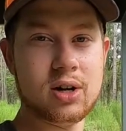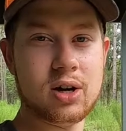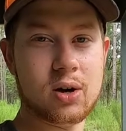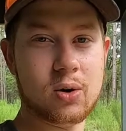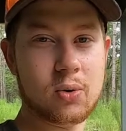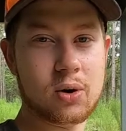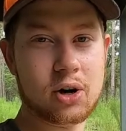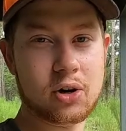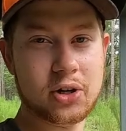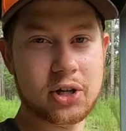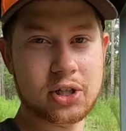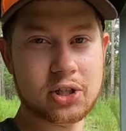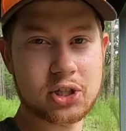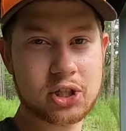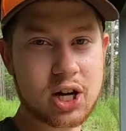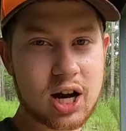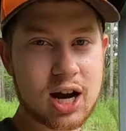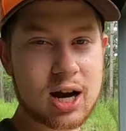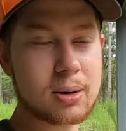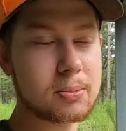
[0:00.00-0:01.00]
a welding
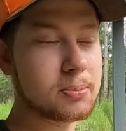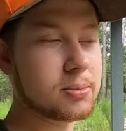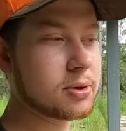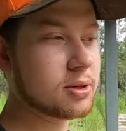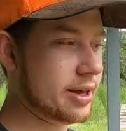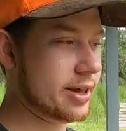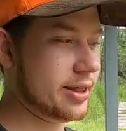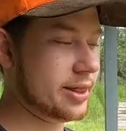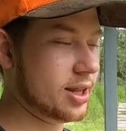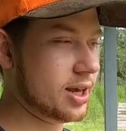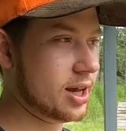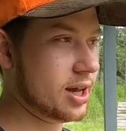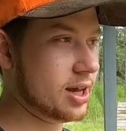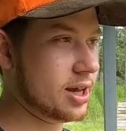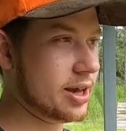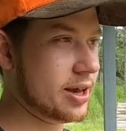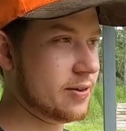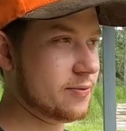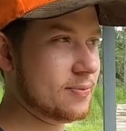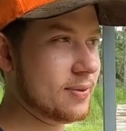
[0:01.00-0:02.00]
shop and they
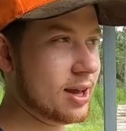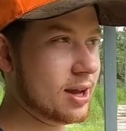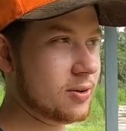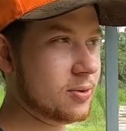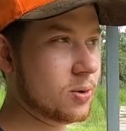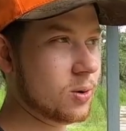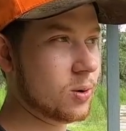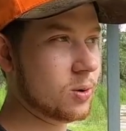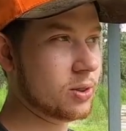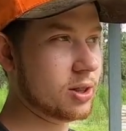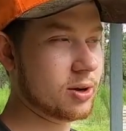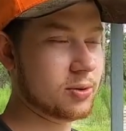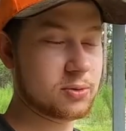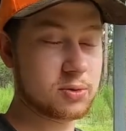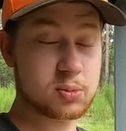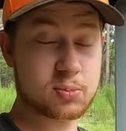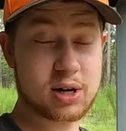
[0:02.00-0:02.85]
gave me a quote that was